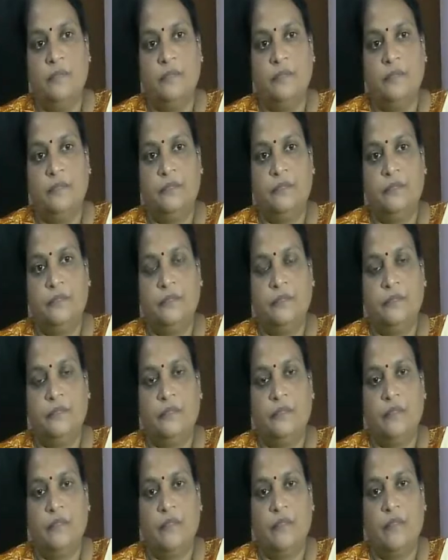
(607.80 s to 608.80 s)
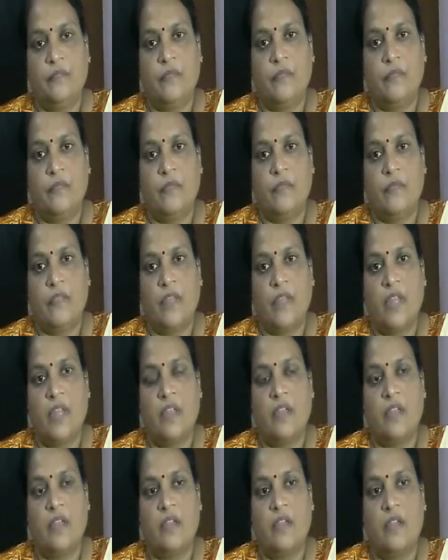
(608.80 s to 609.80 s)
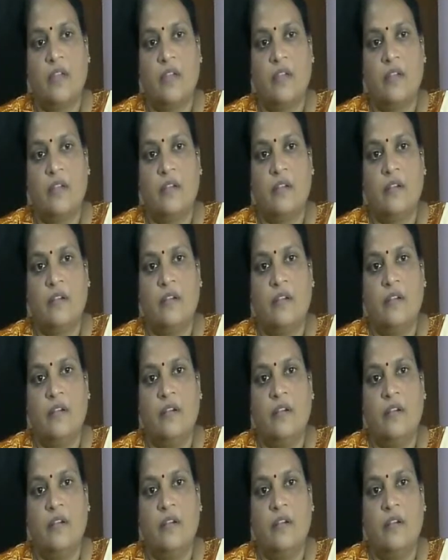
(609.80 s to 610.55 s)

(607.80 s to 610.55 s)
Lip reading: Nothing is said.